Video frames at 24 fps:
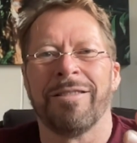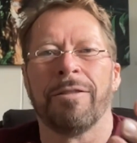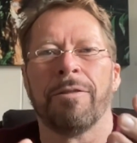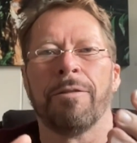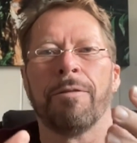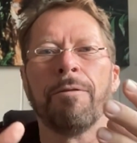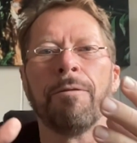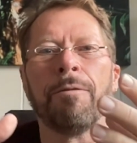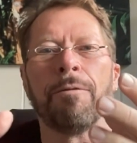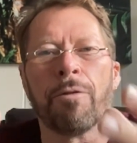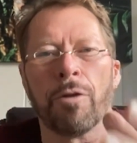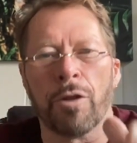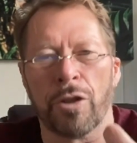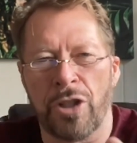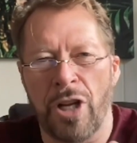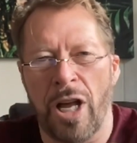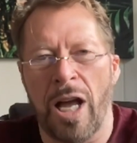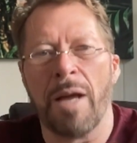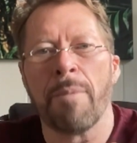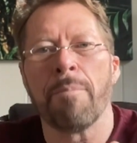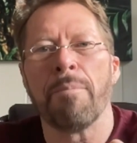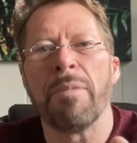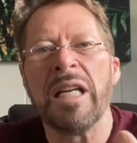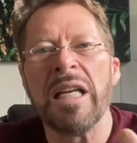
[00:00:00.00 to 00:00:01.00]
for a
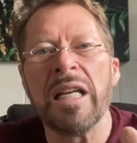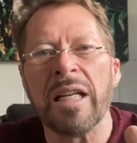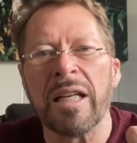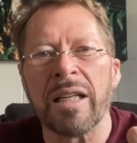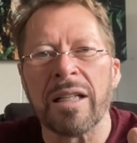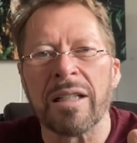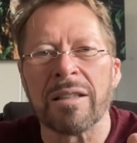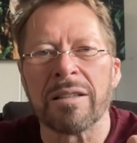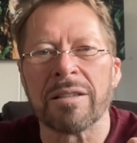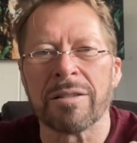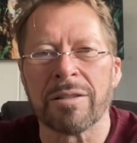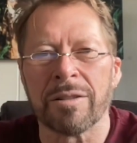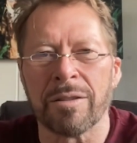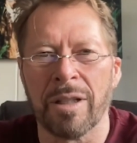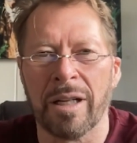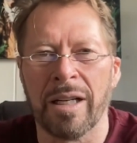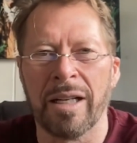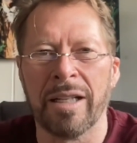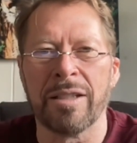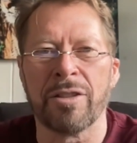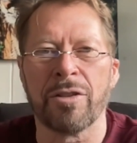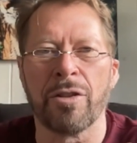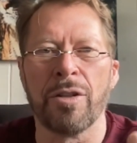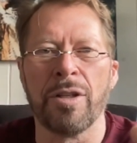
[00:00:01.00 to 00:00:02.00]
time being,
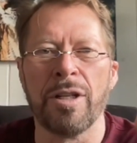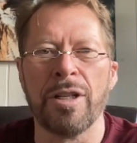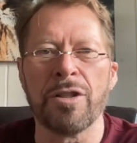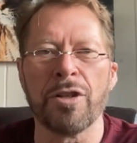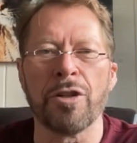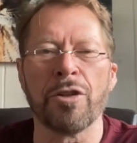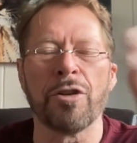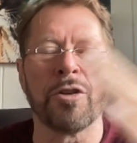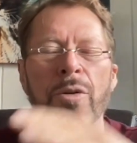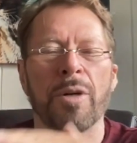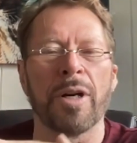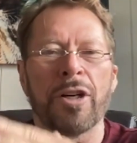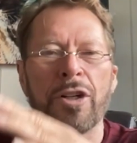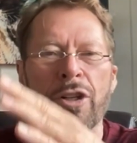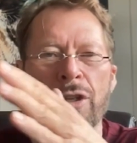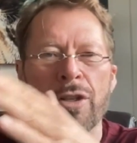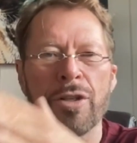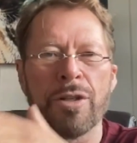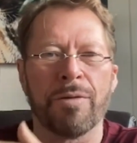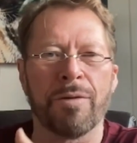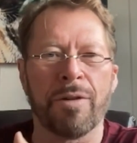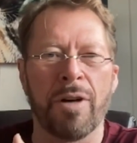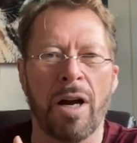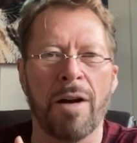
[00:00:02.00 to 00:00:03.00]
right? So these are
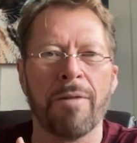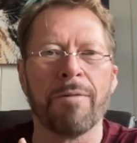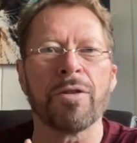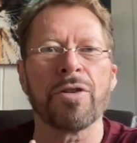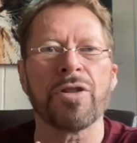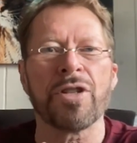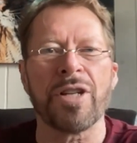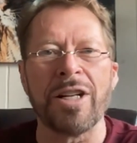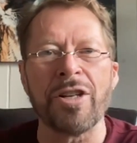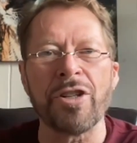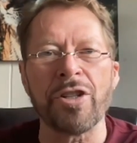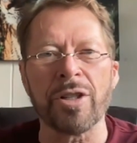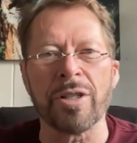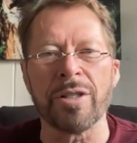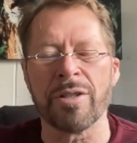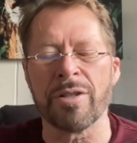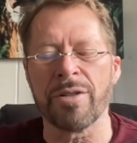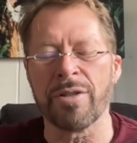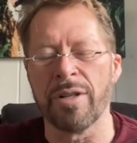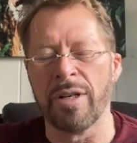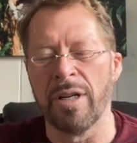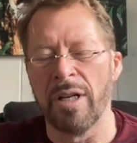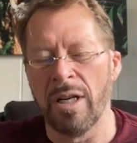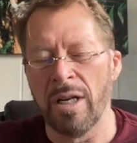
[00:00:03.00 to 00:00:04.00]
directions of
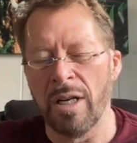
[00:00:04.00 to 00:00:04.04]
conversations.